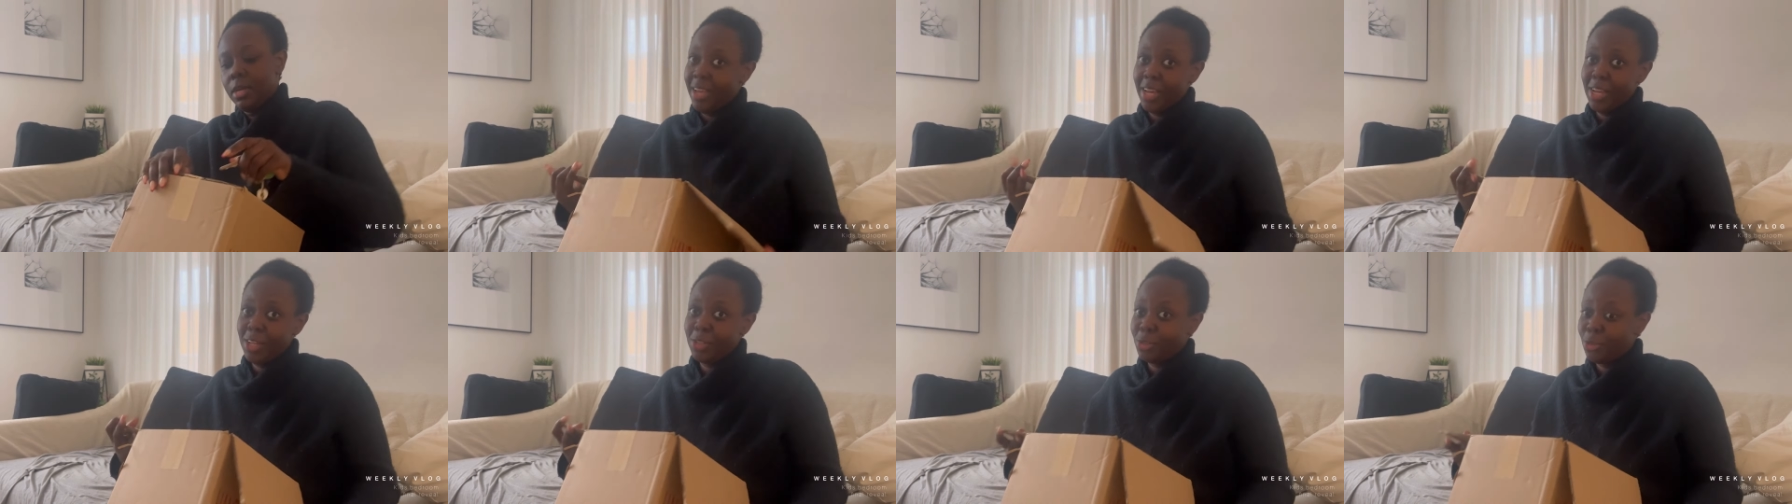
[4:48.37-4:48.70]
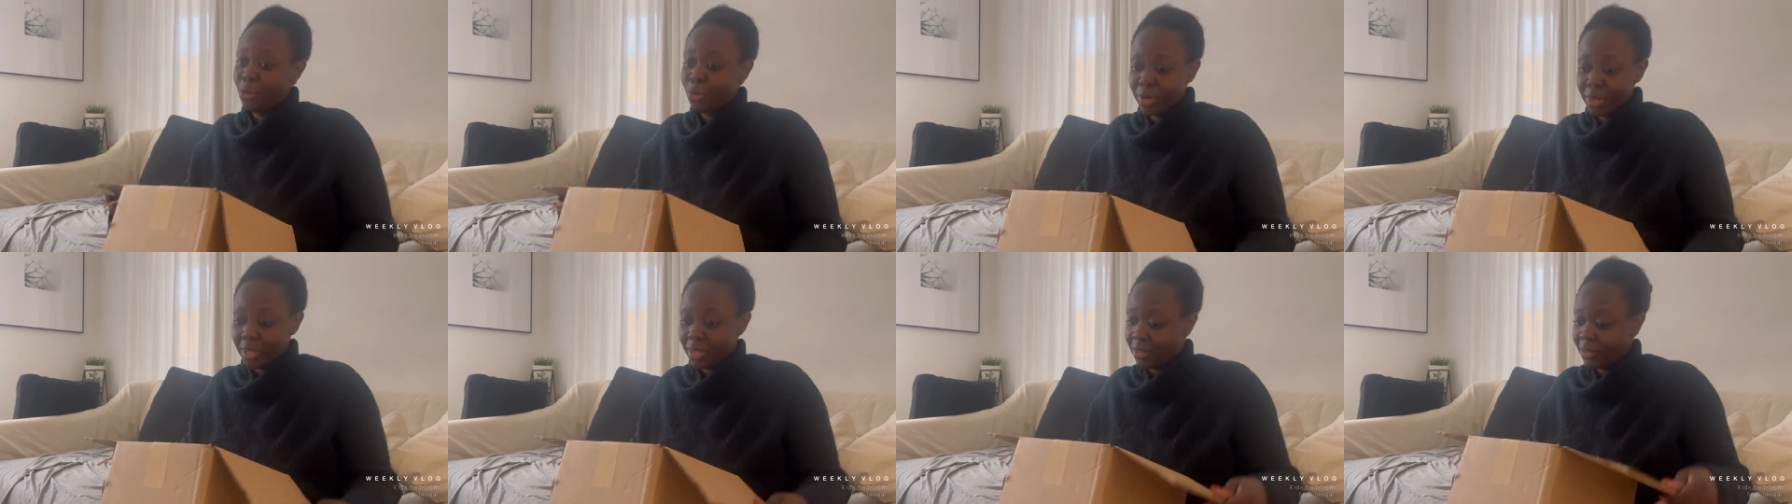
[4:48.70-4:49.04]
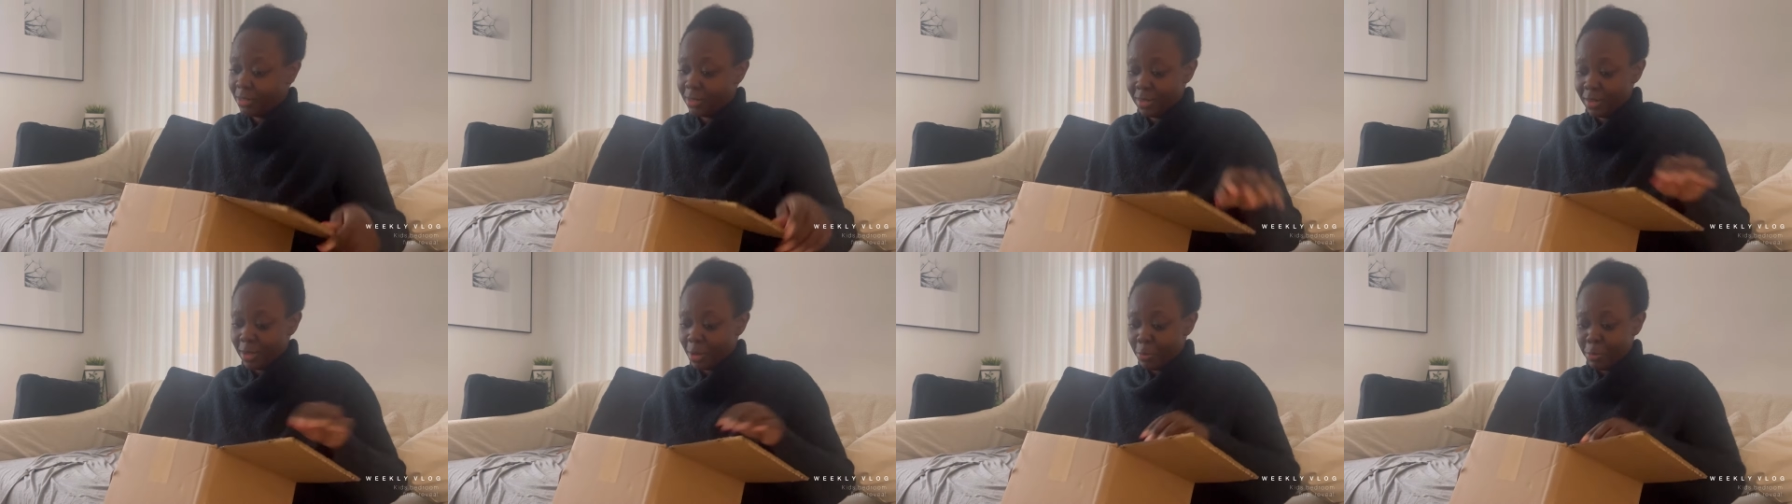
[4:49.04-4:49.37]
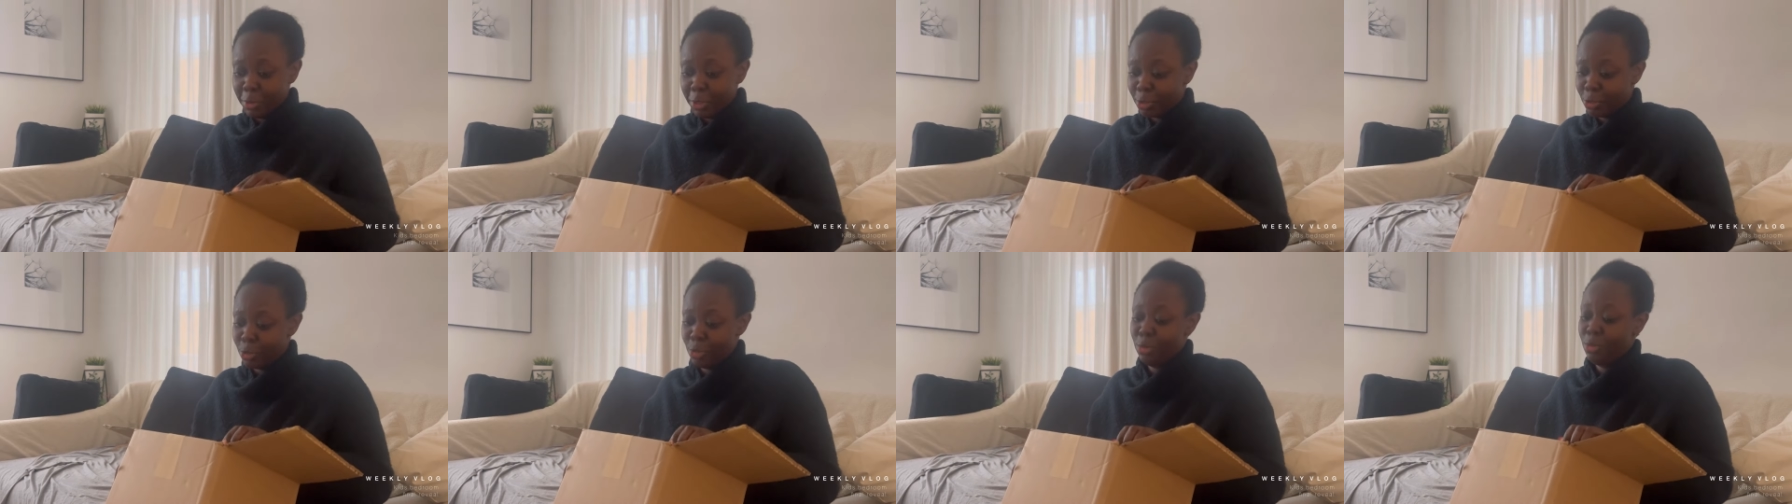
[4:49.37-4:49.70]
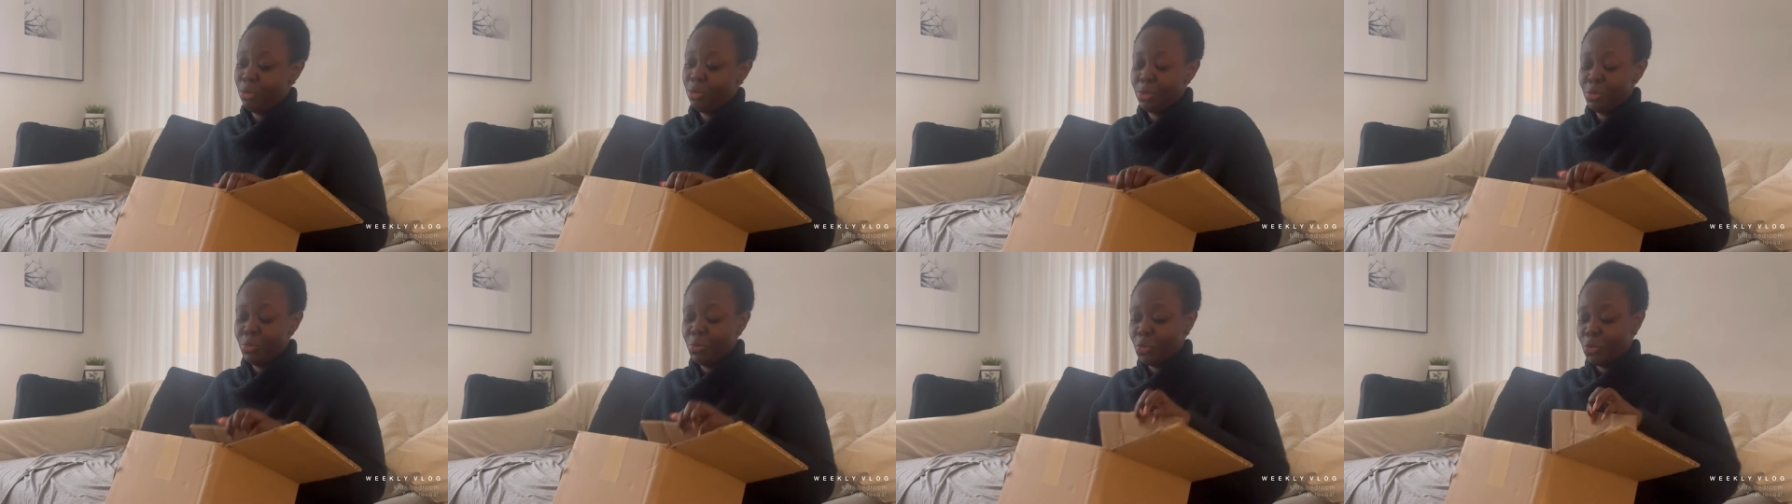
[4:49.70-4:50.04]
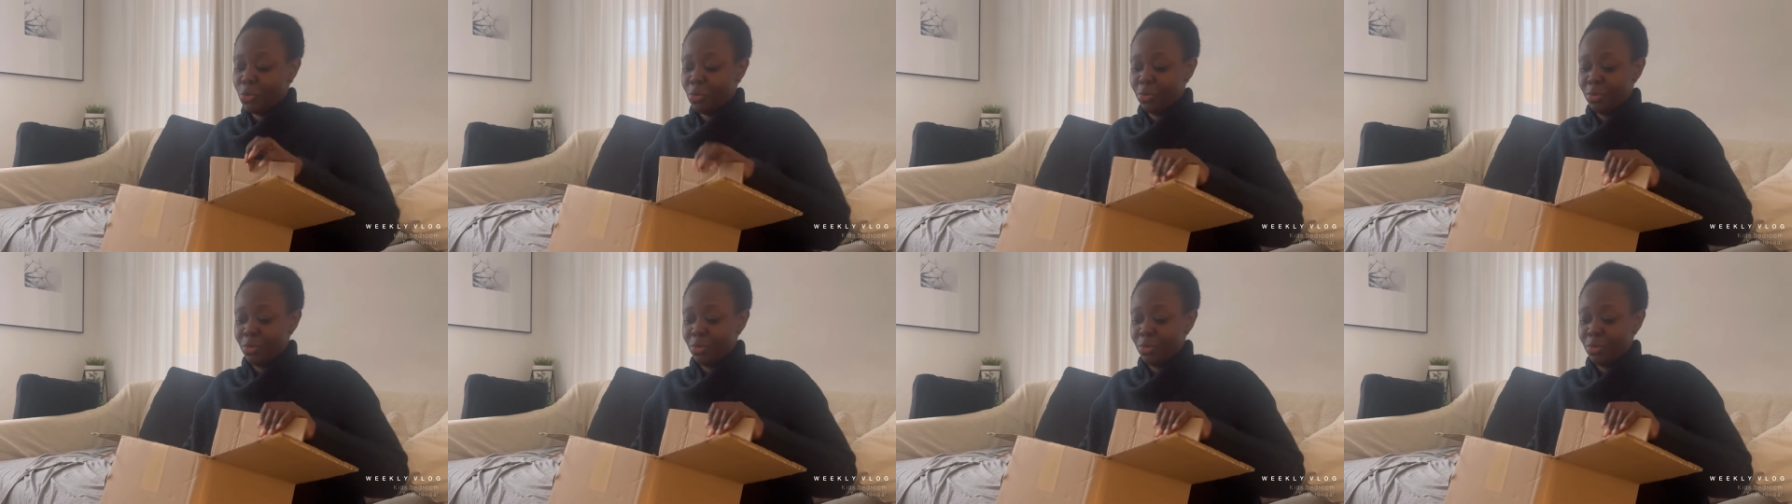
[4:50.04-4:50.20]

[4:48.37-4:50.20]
it's looking a bit too small.